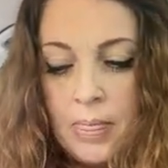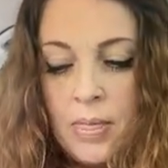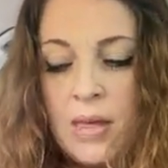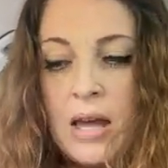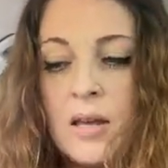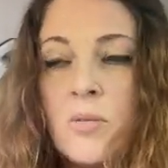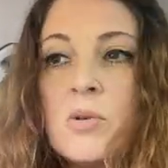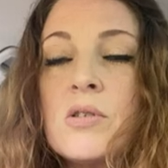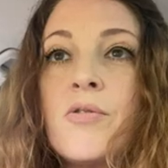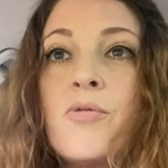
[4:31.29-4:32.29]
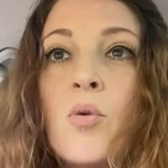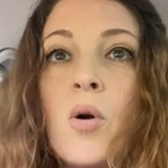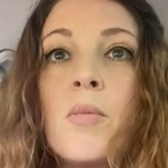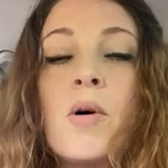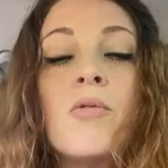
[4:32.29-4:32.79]
that it was a
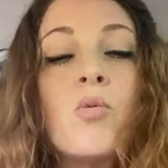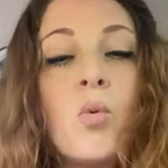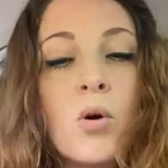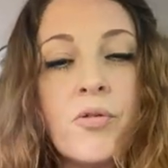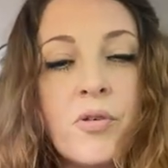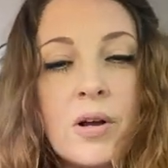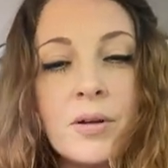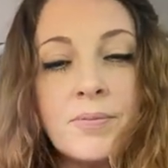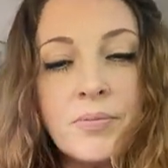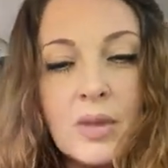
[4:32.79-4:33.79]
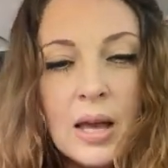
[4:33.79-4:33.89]
form of warfare.